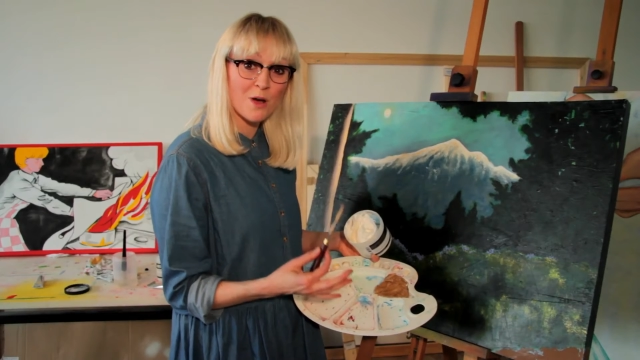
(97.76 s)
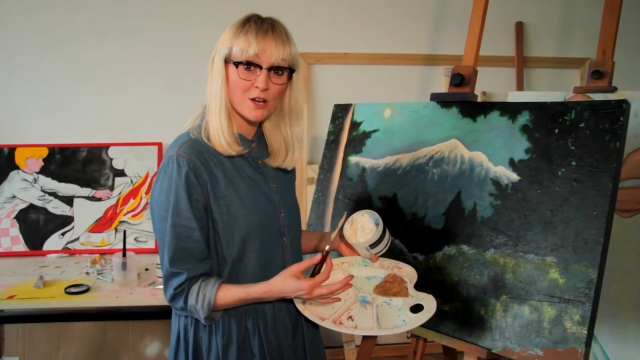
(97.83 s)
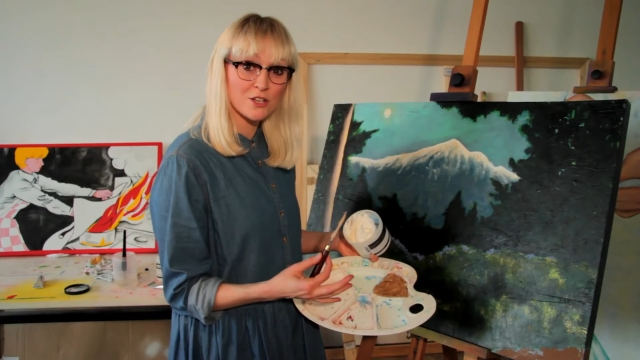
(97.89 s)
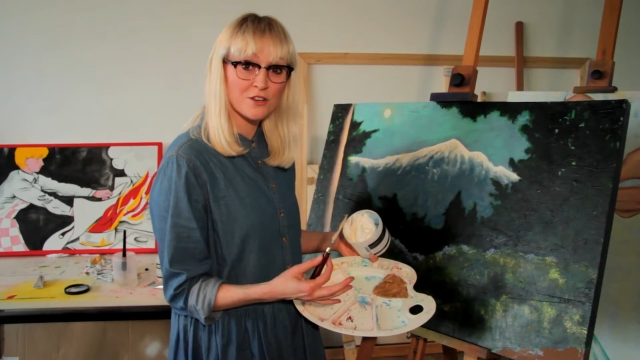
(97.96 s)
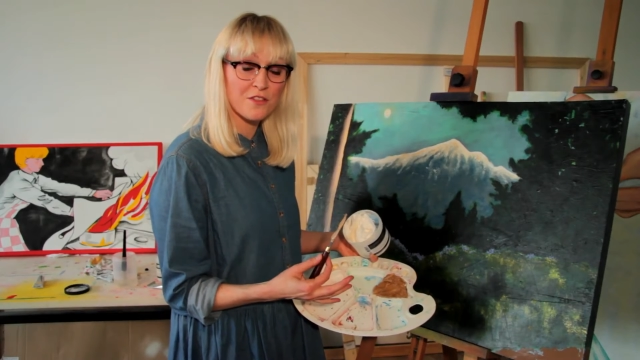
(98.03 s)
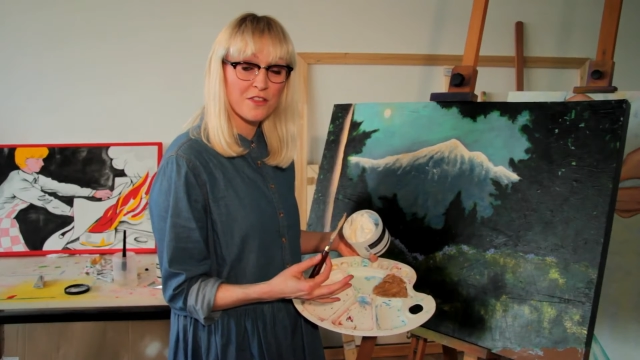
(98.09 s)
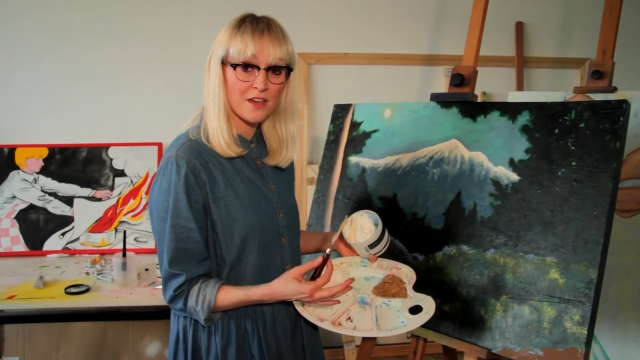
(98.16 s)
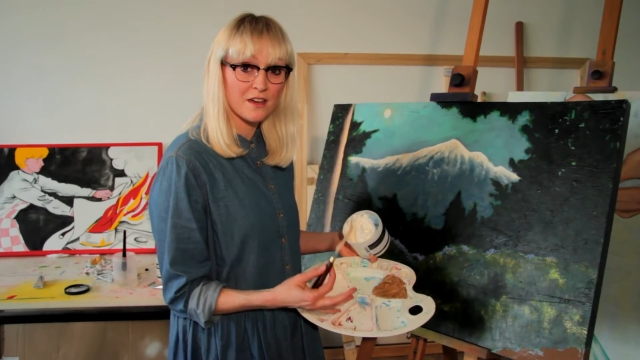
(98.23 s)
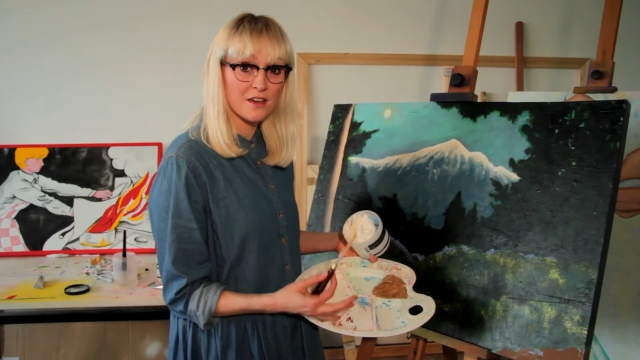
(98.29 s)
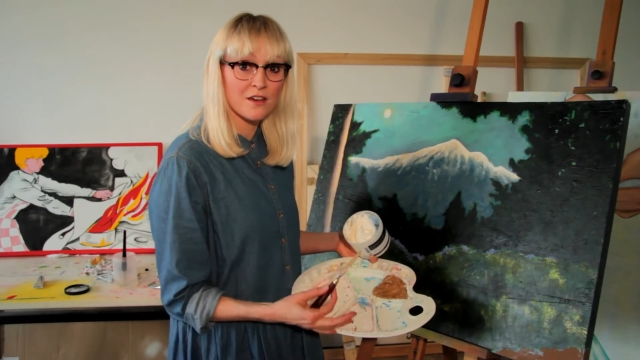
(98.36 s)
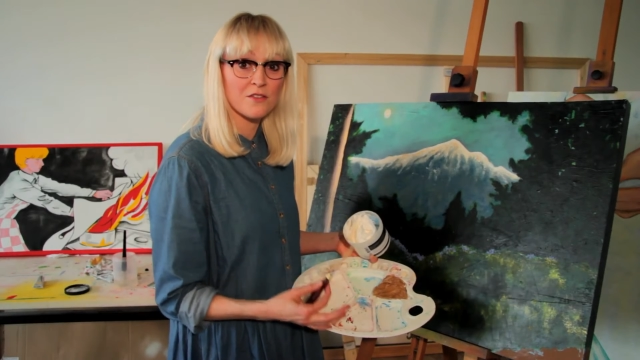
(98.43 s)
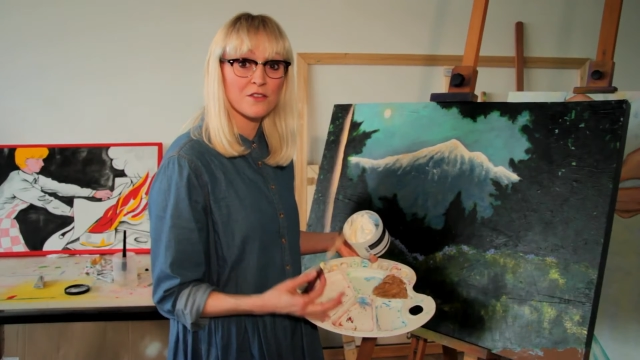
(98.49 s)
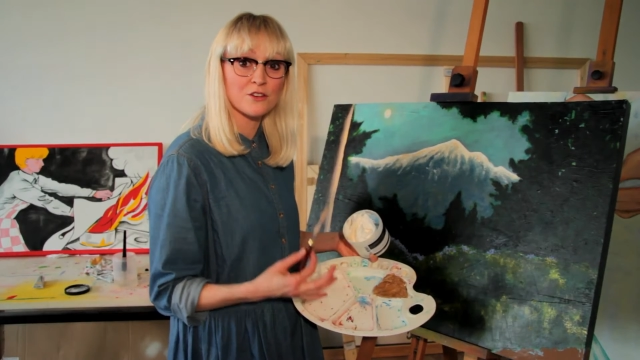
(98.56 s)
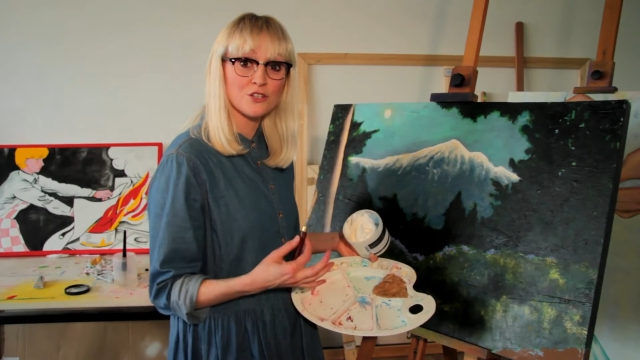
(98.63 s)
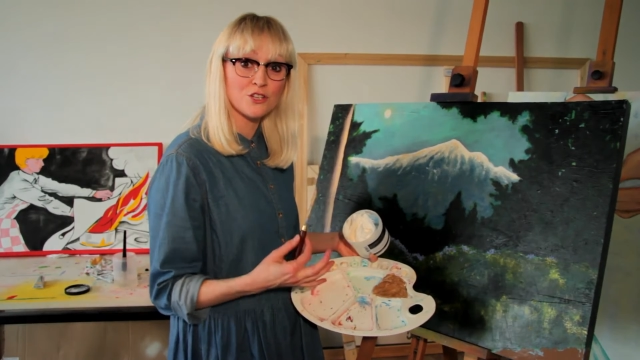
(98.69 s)
much
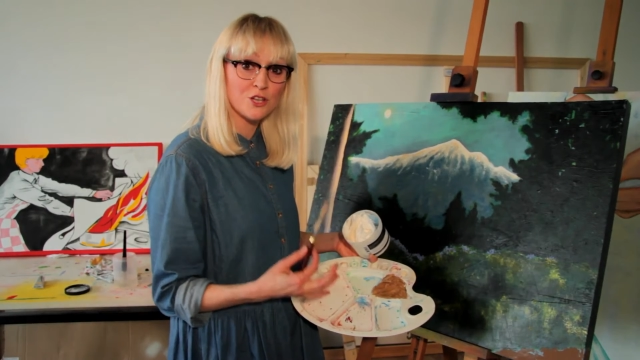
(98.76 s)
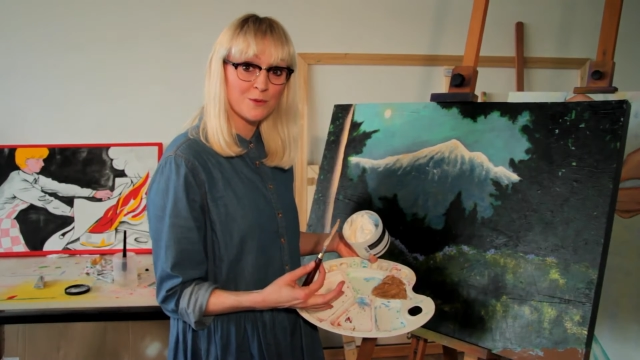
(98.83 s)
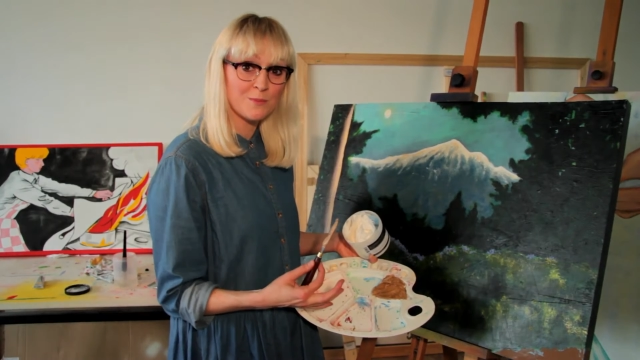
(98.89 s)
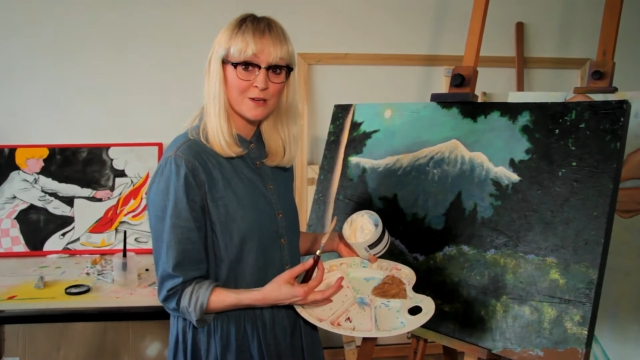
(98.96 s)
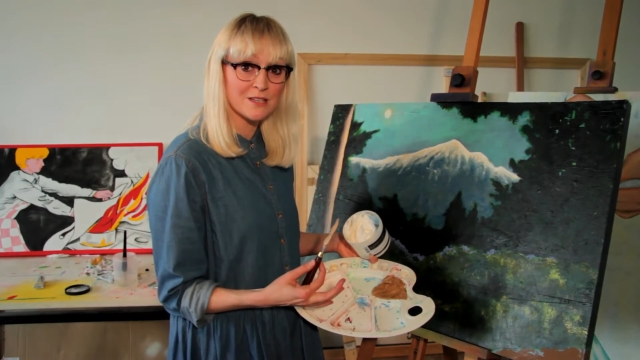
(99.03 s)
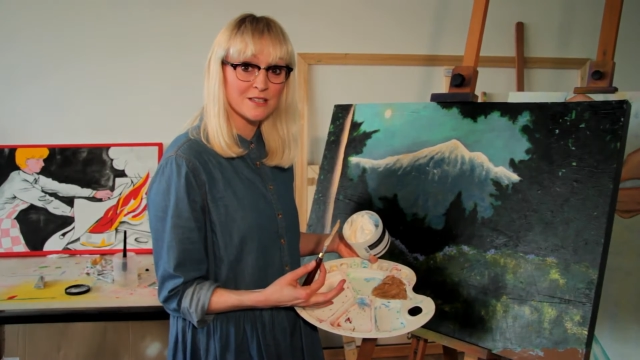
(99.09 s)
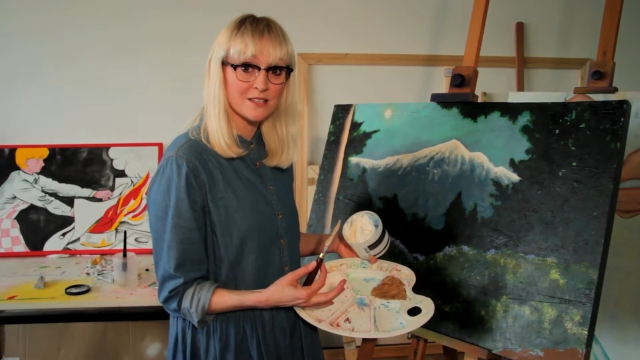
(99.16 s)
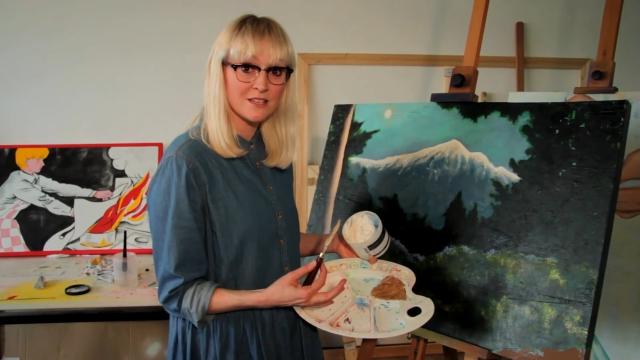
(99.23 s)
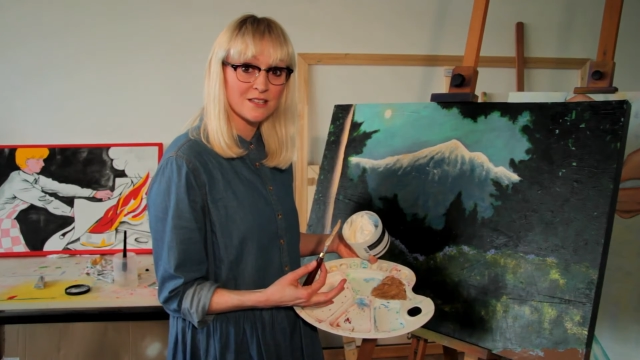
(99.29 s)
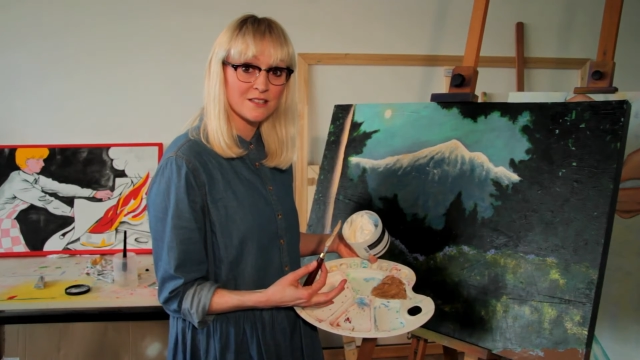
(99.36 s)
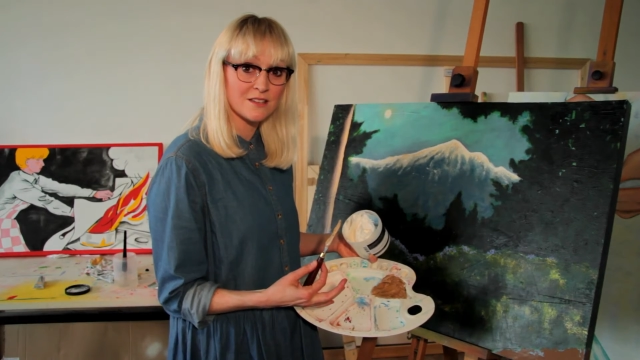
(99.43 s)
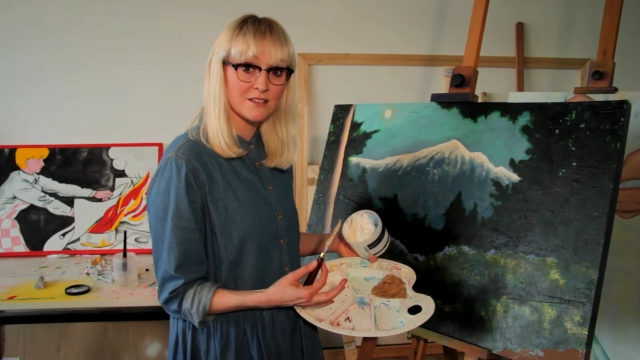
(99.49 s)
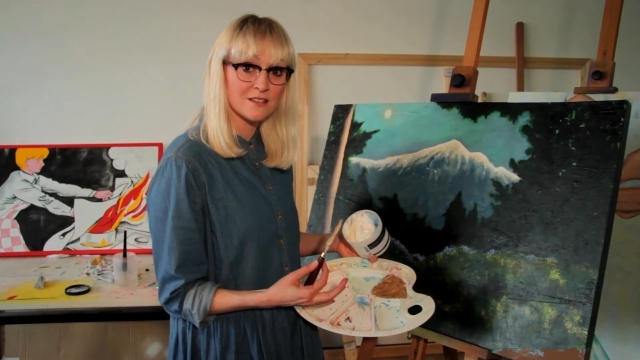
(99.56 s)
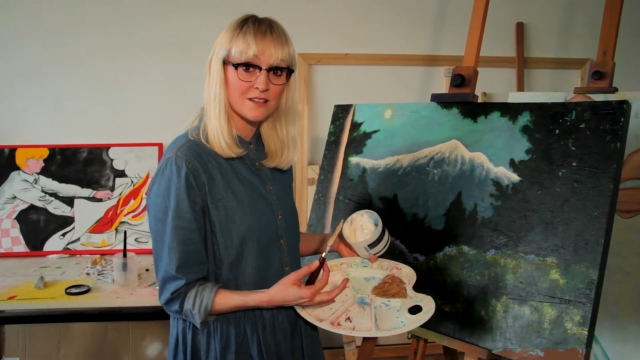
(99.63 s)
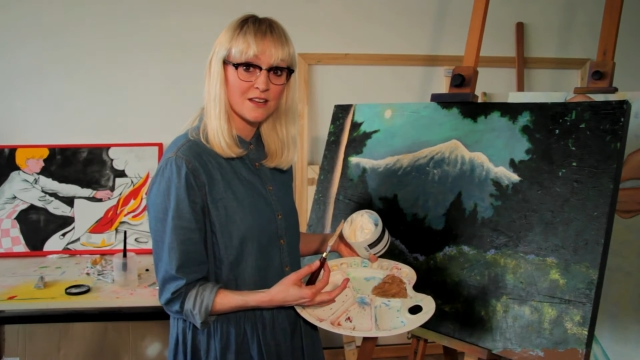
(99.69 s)
thicker than tube
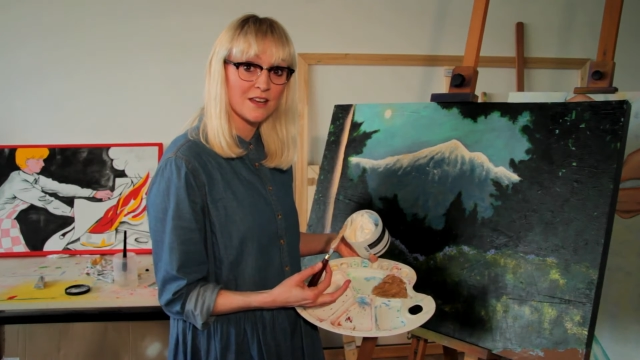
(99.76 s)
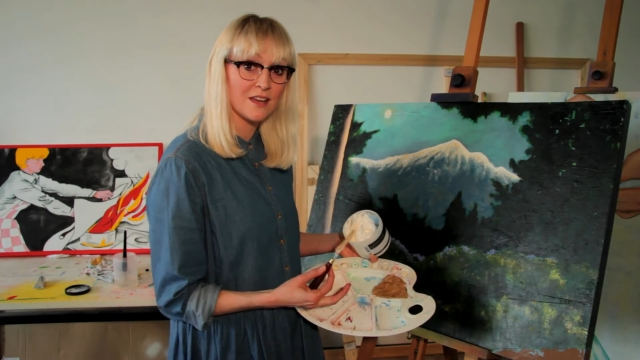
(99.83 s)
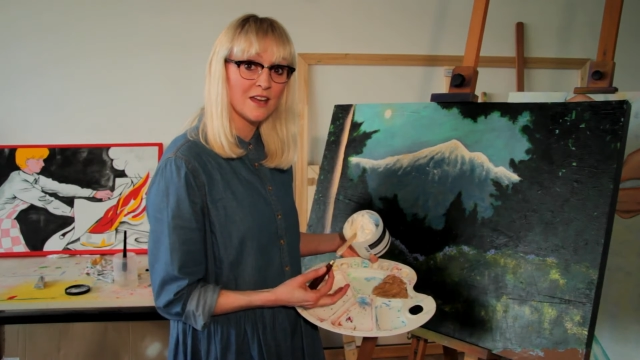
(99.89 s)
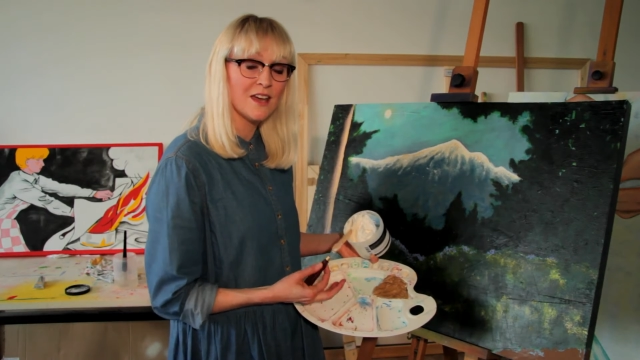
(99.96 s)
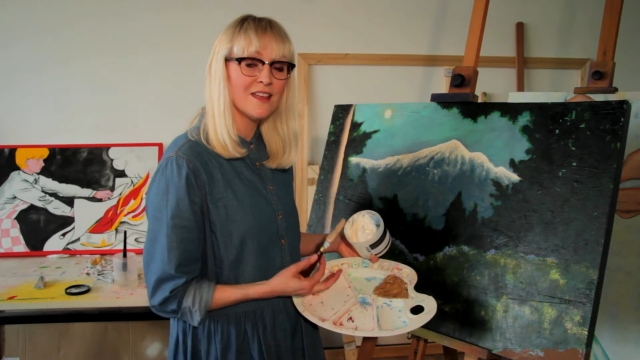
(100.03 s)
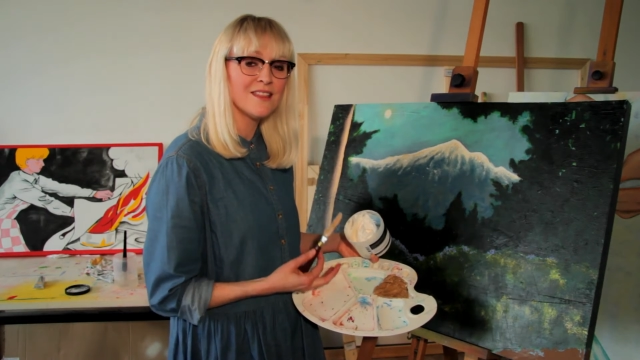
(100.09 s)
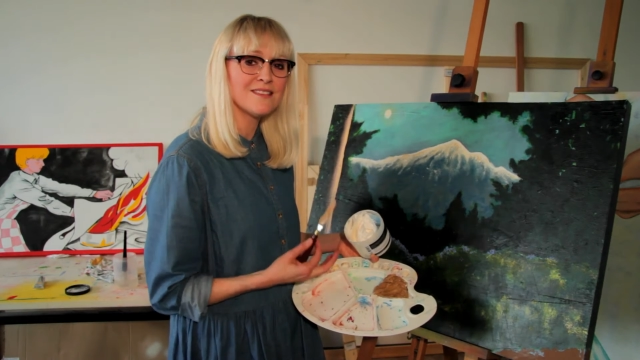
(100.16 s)
consistency.